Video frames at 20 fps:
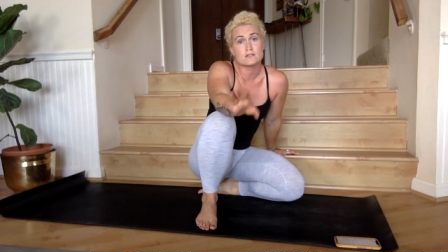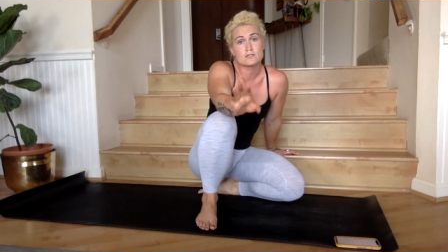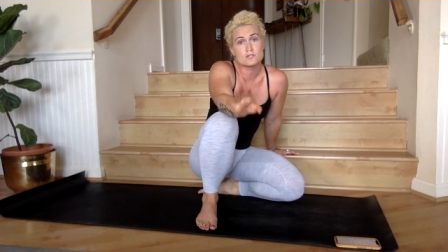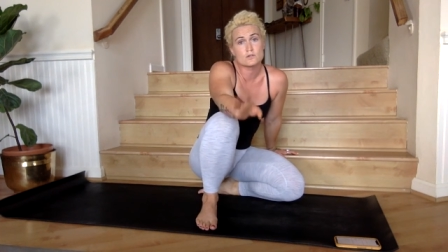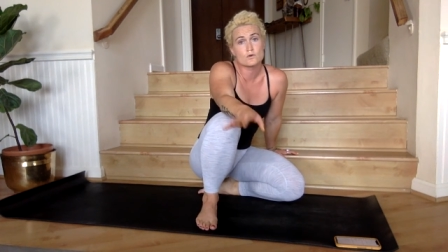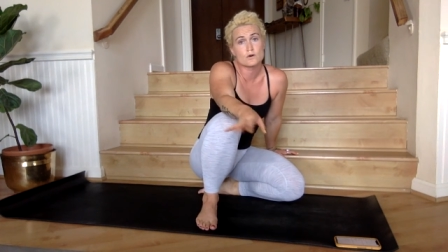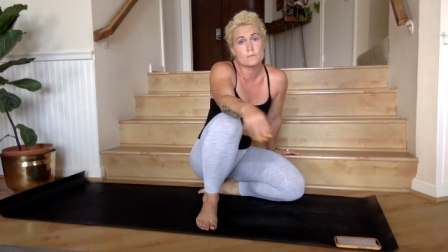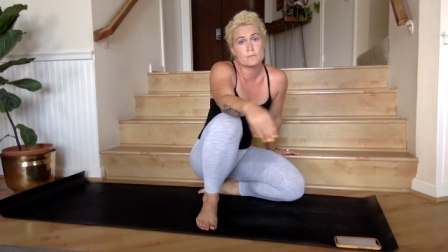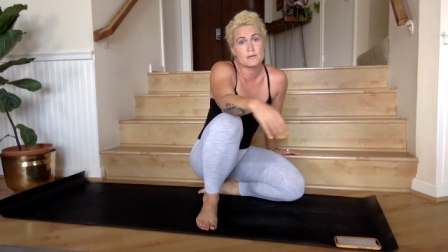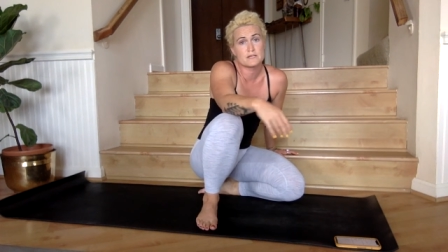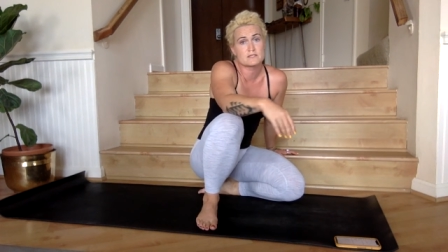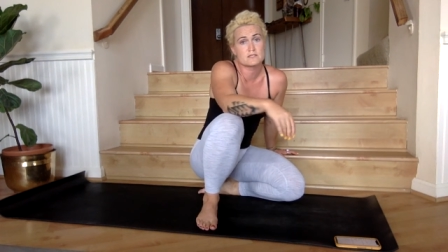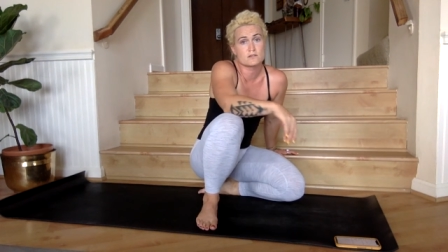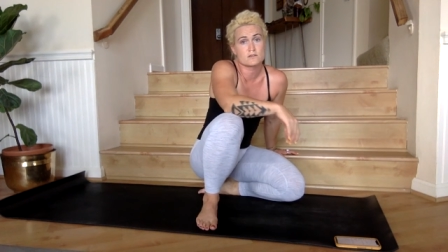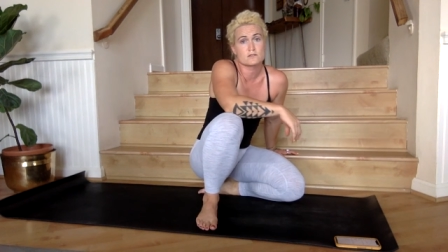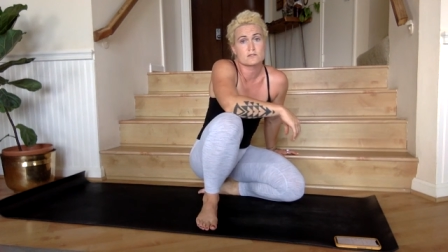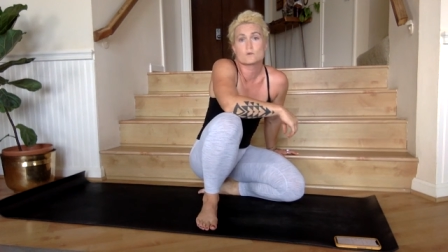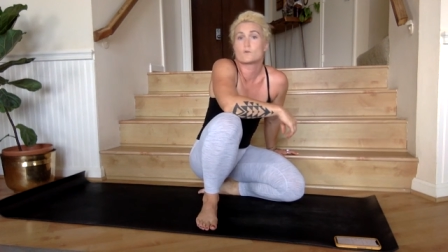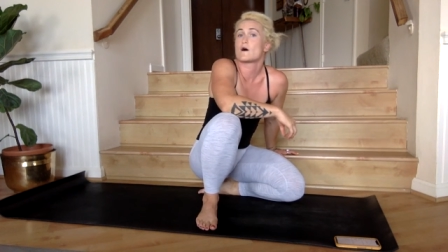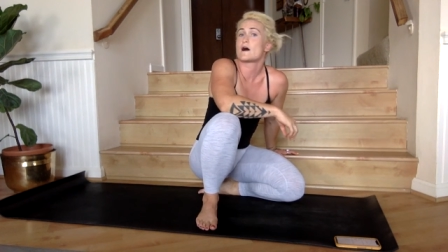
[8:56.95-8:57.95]
can do a
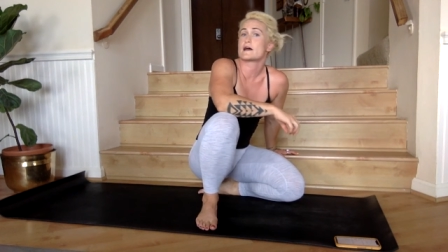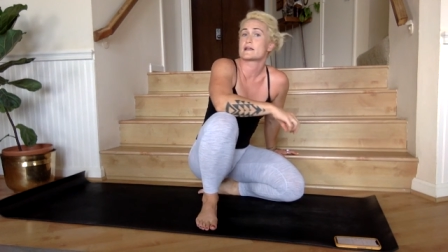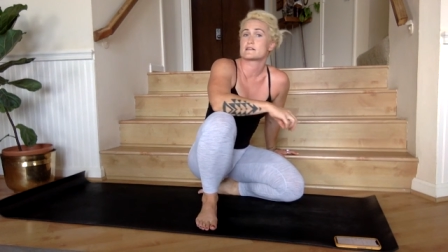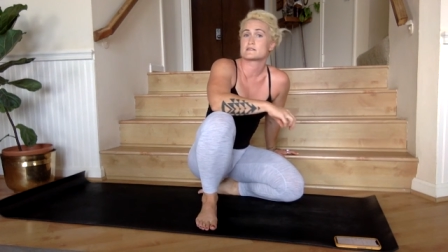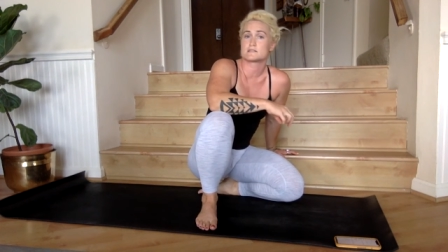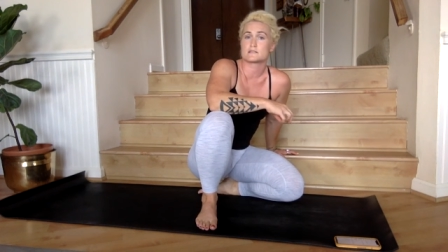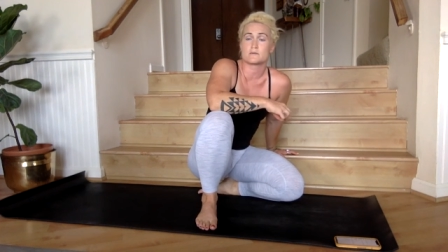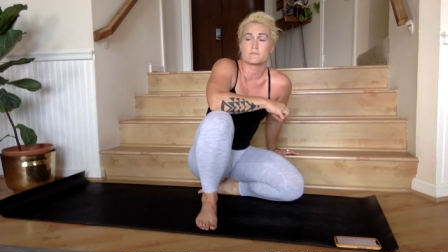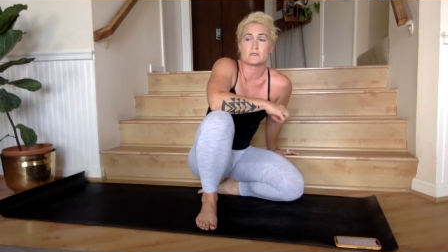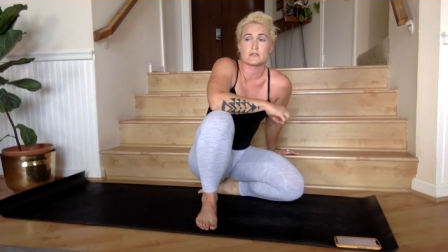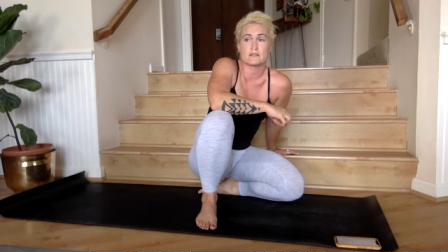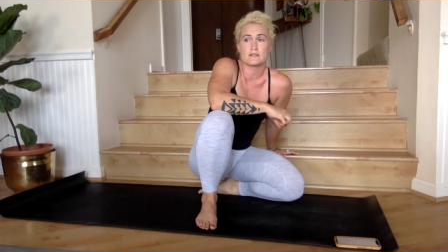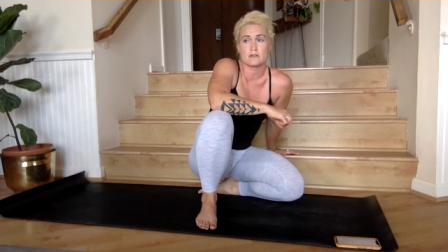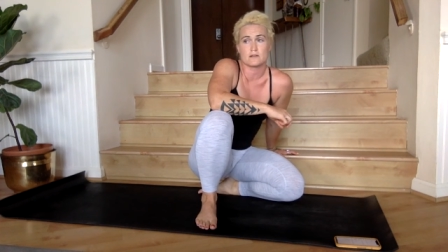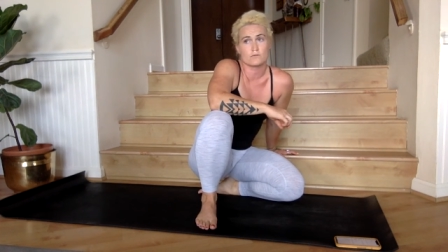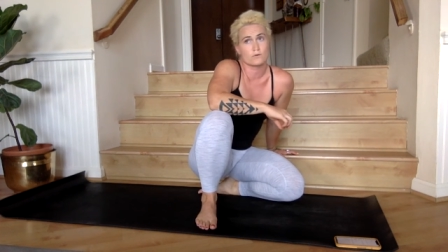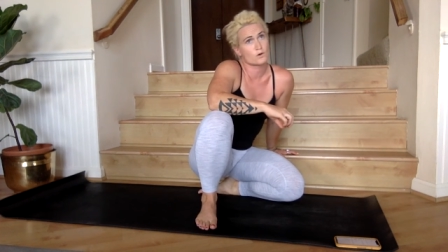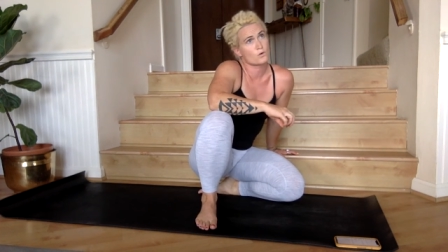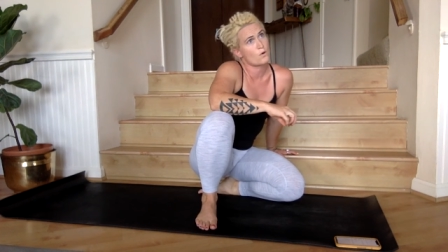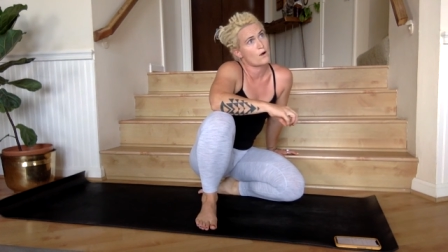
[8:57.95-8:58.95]
pistol squat. It's
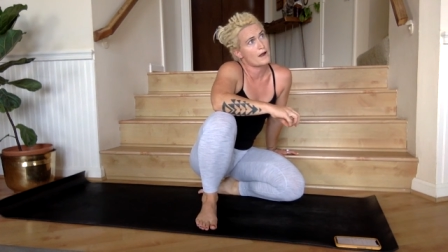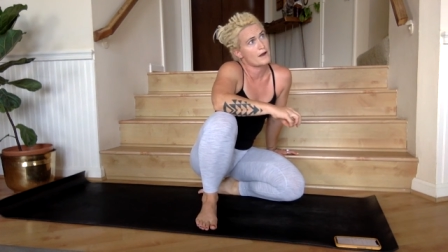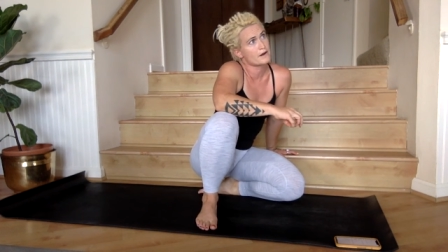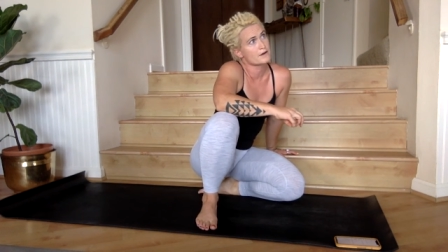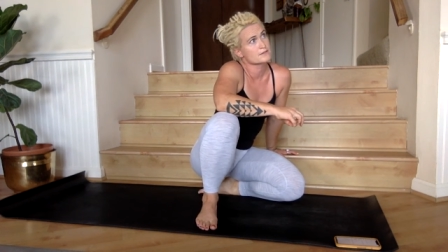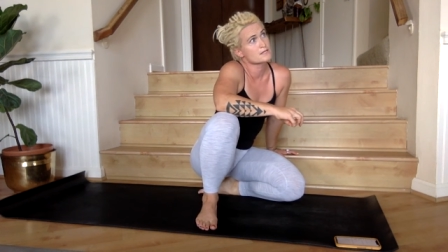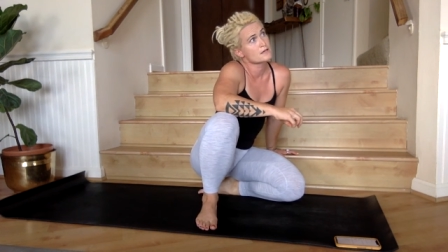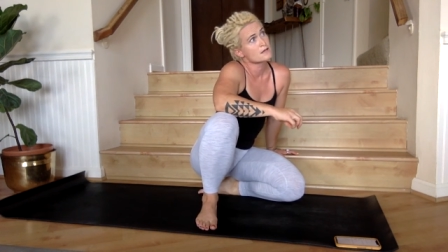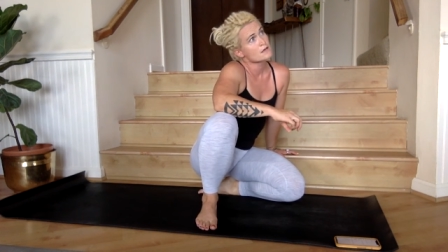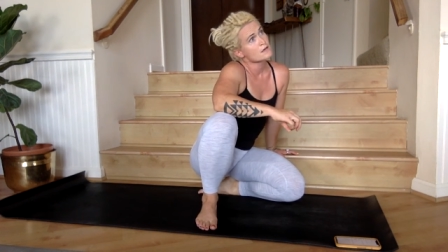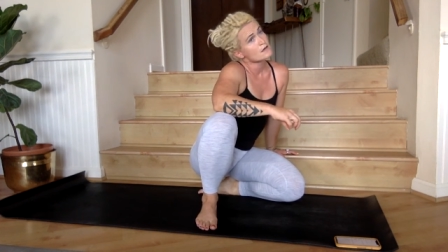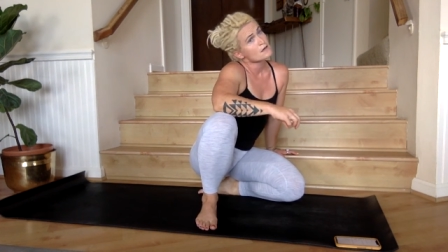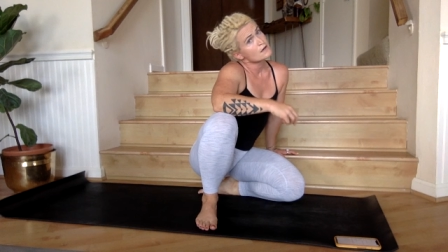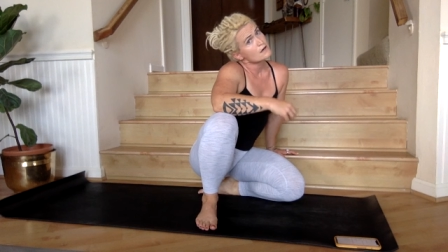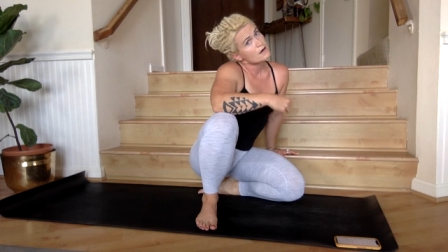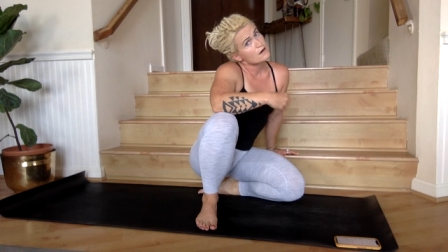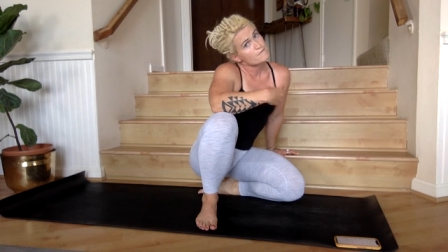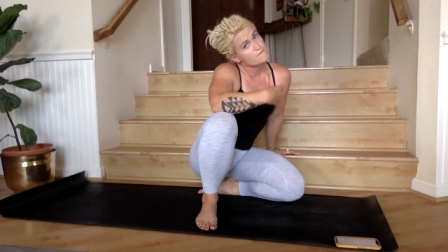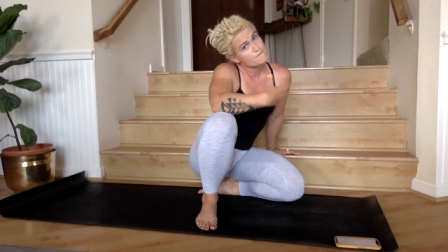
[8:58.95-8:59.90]
something that requires